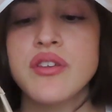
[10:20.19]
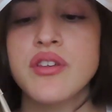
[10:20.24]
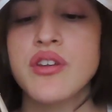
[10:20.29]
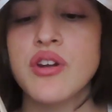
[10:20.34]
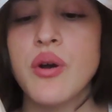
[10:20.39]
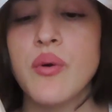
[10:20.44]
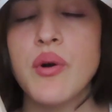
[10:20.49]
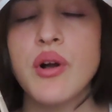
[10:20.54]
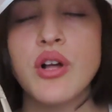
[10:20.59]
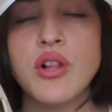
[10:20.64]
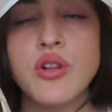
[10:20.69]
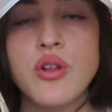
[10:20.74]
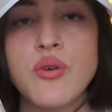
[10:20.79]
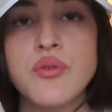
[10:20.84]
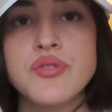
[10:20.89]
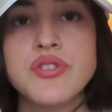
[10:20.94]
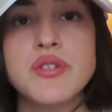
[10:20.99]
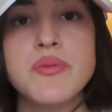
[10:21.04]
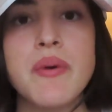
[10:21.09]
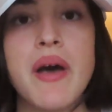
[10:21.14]
you know, a
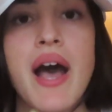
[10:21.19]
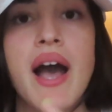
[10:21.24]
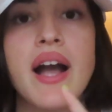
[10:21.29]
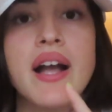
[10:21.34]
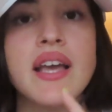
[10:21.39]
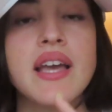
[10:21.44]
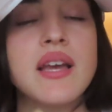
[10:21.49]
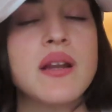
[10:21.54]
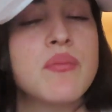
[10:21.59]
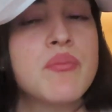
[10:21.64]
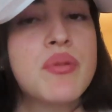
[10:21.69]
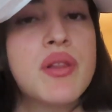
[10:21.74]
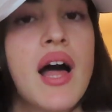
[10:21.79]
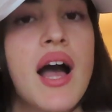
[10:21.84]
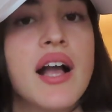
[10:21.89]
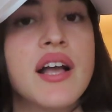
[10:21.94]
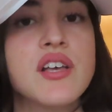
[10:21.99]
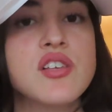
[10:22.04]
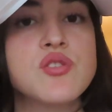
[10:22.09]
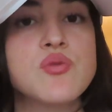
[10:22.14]
closed back in
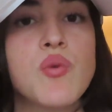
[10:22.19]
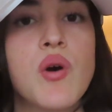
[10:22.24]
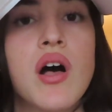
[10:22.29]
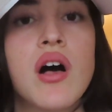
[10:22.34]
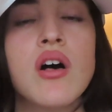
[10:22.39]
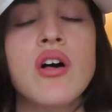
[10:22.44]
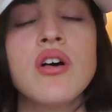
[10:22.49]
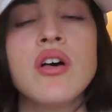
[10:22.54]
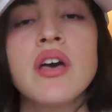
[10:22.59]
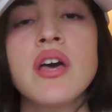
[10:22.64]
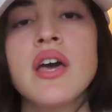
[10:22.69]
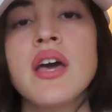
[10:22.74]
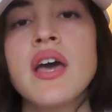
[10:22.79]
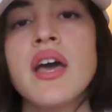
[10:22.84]
black as well.